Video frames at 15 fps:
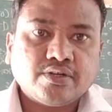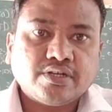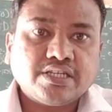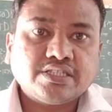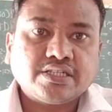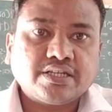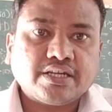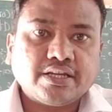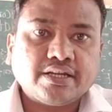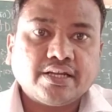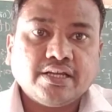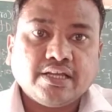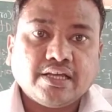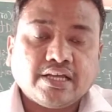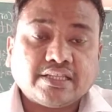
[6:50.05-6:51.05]
Is it correct?
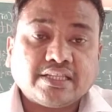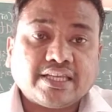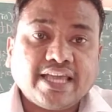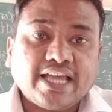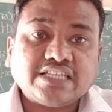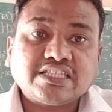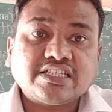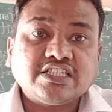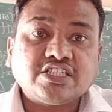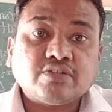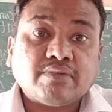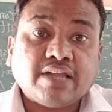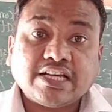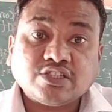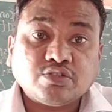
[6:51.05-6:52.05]
The gas consists
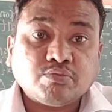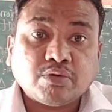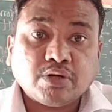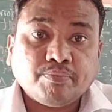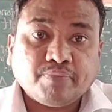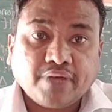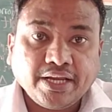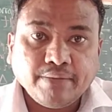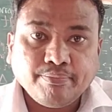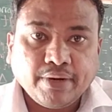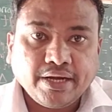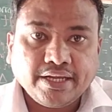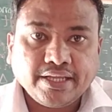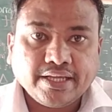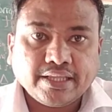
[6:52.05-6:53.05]
of large number of tiny
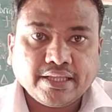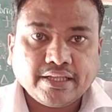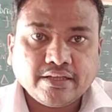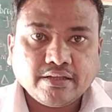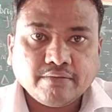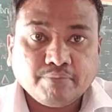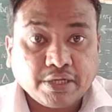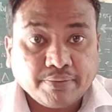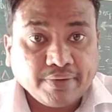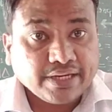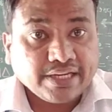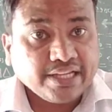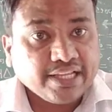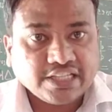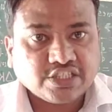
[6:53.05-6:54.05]
particles,
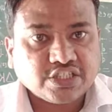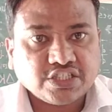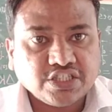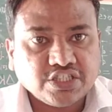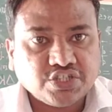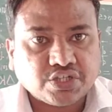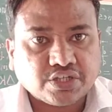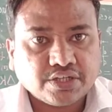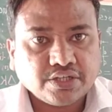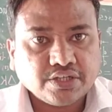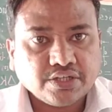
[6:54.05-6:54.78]
perfectly elastic nature,